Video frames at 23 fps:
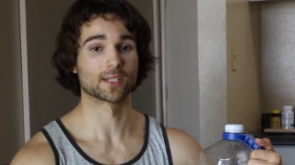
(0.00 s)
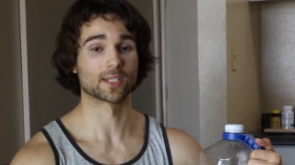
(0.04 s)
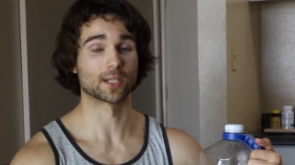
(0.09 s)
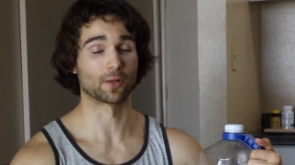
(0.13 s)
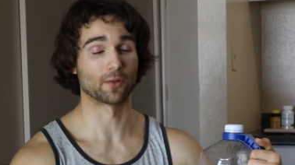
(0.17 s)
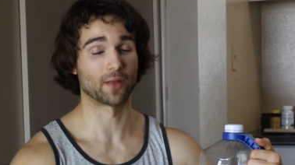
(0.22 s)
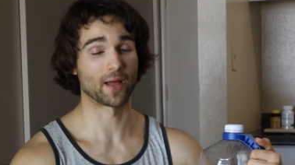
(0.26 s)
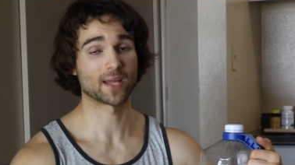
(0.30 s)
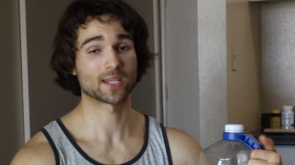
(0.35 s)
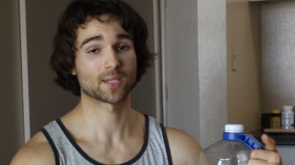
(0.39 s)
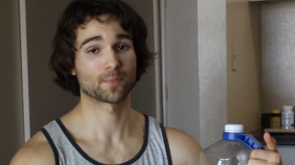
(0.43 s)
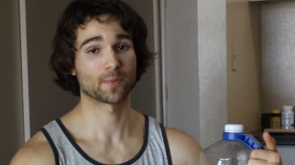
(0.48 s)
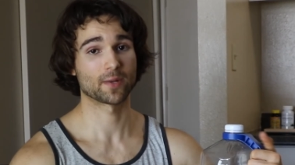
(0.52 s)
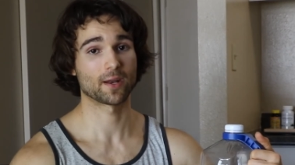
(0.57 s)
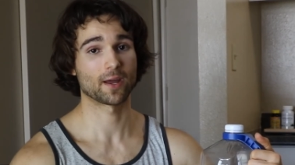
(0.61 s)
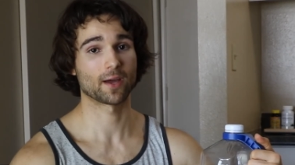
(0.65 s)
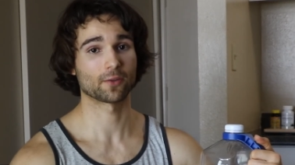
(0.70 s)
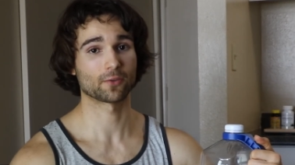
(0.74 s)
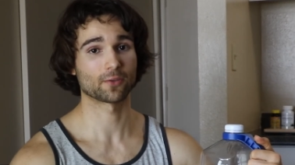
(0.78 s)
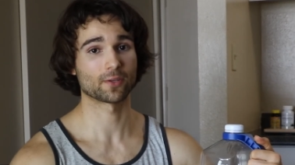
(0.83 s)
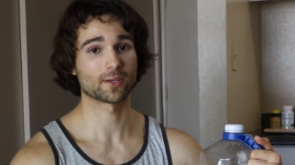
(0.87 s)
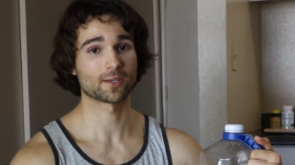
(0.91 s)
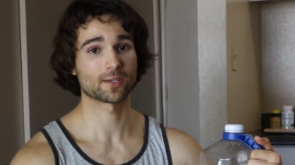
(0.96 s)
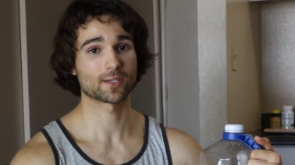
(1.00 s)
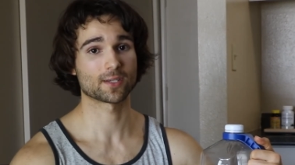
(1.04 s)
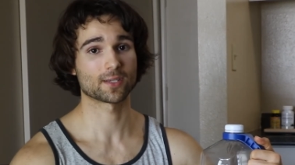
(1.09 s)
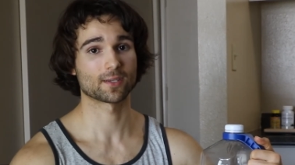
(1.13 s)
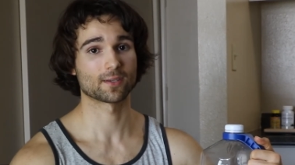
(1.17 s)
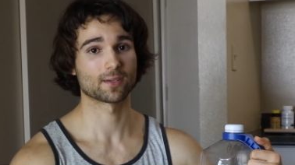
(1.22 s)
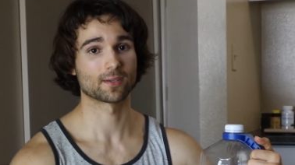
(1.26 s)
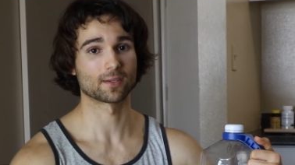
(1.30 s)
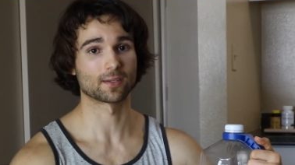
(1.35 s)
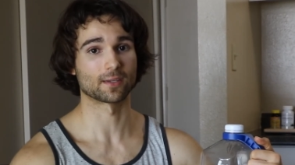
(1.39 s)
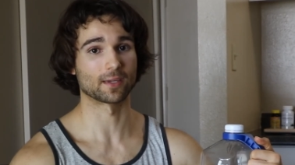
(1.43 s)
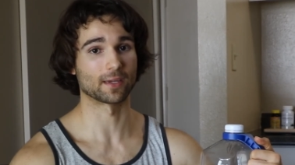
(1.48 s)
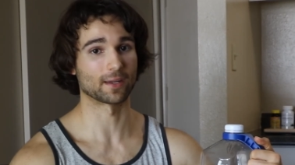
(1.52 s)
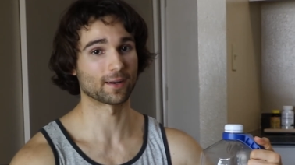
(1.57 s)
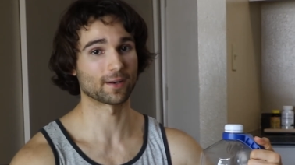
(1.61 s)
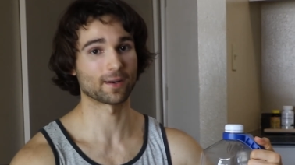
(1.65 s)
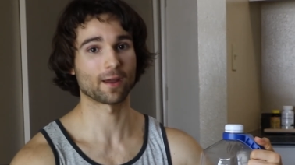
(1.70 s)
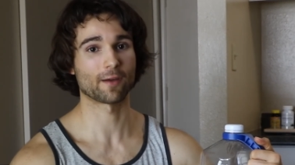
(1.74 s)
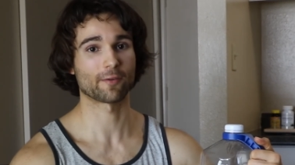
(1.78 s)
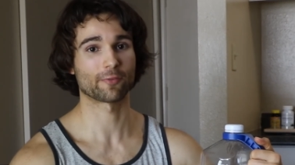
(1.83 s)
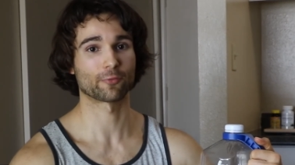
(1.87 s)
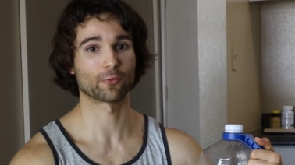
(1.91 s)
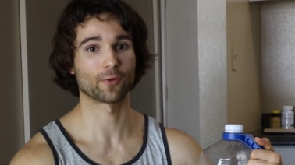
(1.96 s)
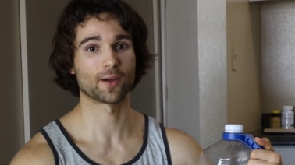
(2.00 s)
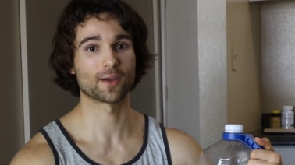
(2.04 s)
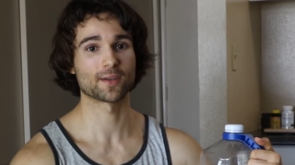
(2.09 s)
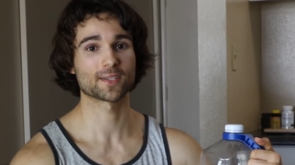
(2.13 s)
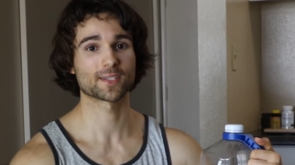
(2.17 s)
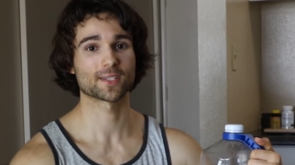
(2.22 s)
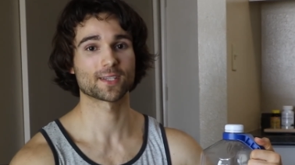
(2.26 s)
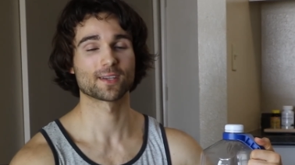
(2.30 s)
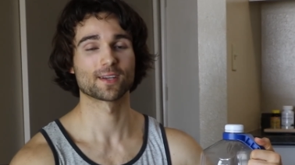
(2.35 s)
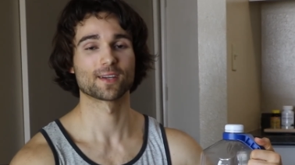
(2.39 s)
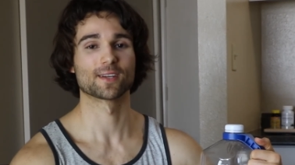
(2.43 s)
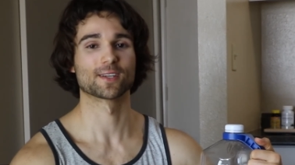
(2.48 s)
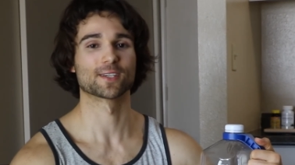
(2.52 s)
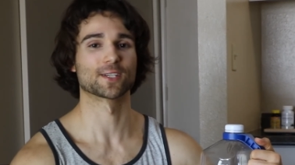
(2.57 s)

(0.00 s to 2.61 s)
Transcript: So last but not least, get enough rest